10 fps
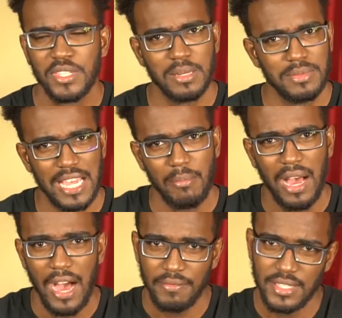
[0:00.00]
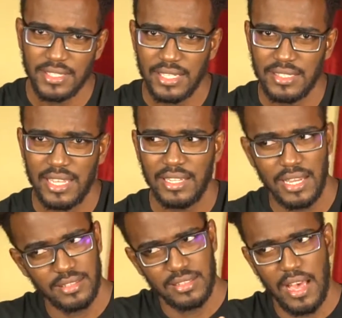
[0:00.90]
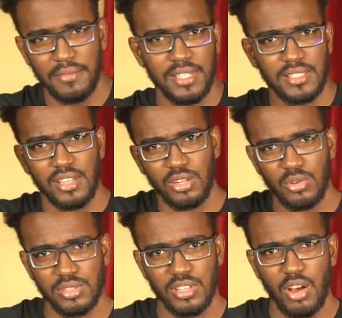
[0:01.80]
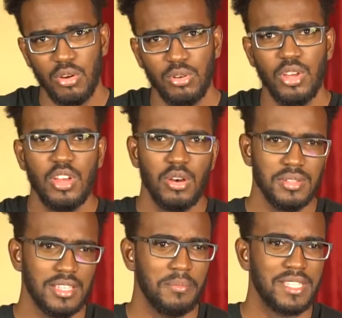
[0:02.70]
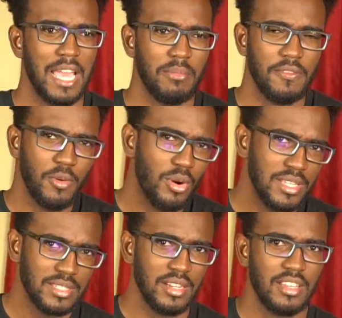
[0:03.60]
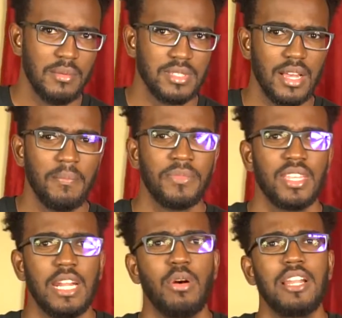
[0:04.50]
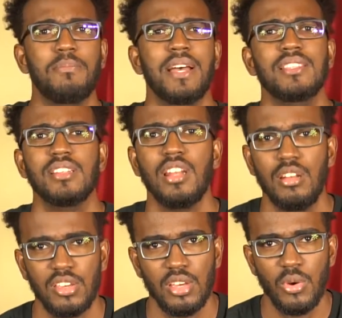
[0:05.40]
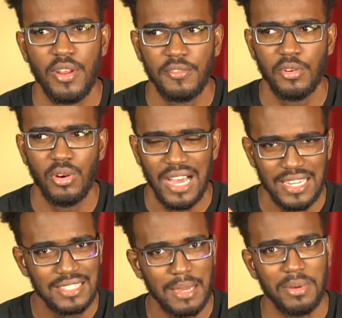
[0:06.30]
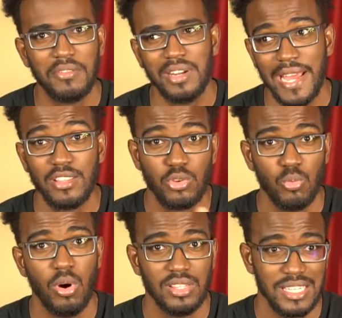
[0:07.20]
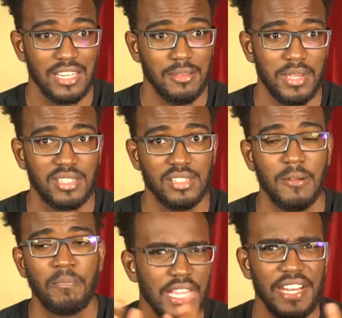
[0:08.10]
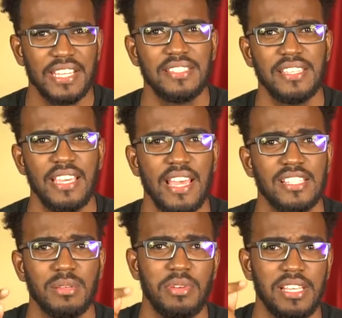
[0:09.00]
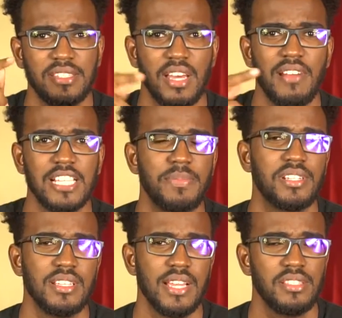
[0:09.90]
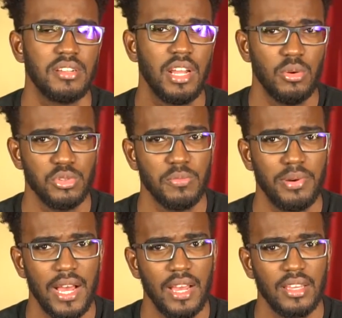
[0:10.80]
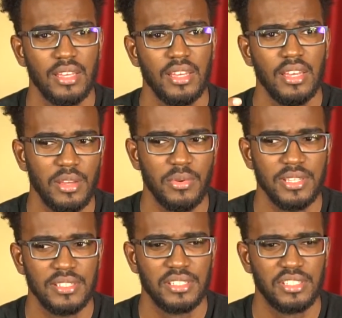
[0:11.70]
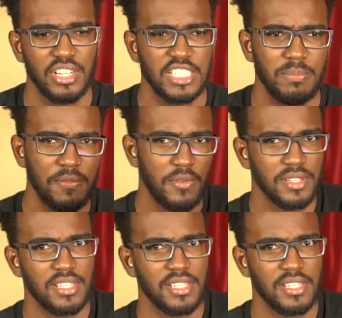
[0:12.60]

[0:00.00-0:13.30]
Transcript: sometime after sunset, like after the sun goes down, or sometime before the sun comes up. It all depends on the look you're going for and the type of light you want in your picture. And you can see here in some of these sunrise pictures I took at O2 Park, it was just before